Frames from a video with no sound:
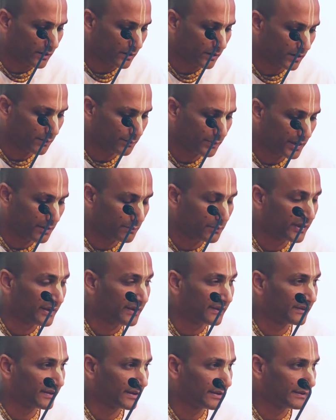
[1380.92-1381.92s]
Kapila
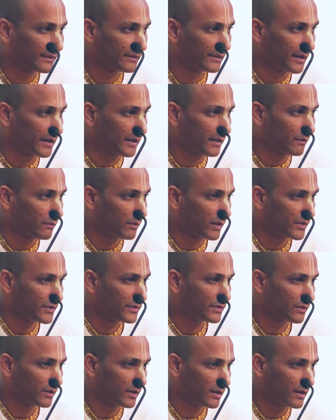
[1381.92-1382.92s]
Muni says that one
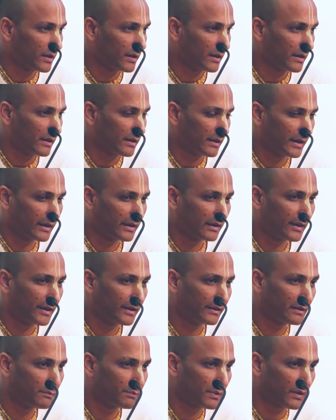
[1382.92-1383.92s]
should
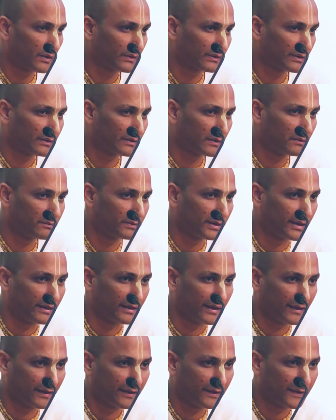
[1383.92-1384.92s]
regulate the process of
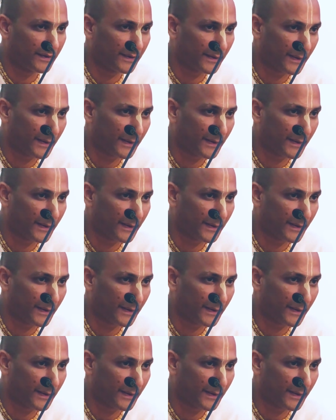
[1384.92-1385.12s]
eating.